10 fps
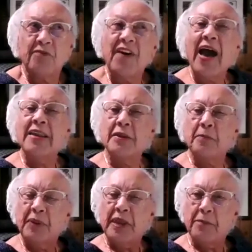
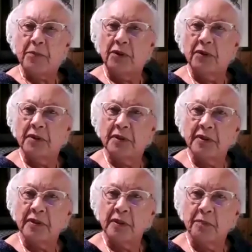violent people
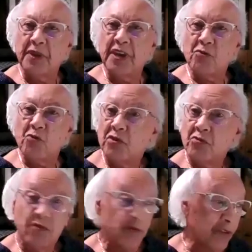being
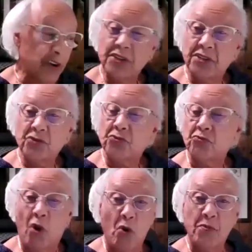free to just
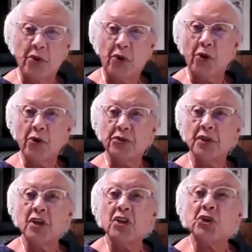roam the earth
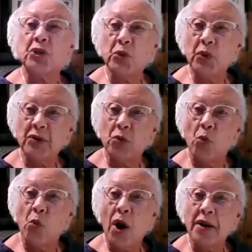to do it
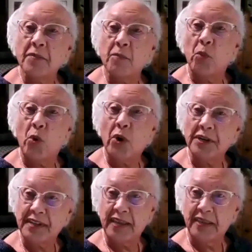one
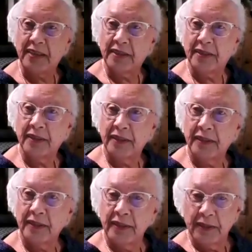more day.
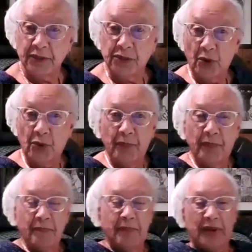So,
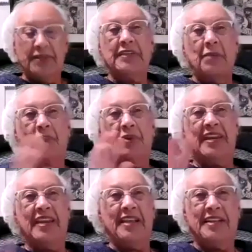but yeah,
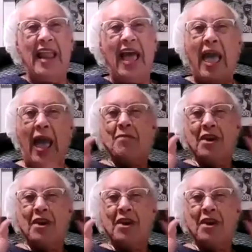yeah. I'm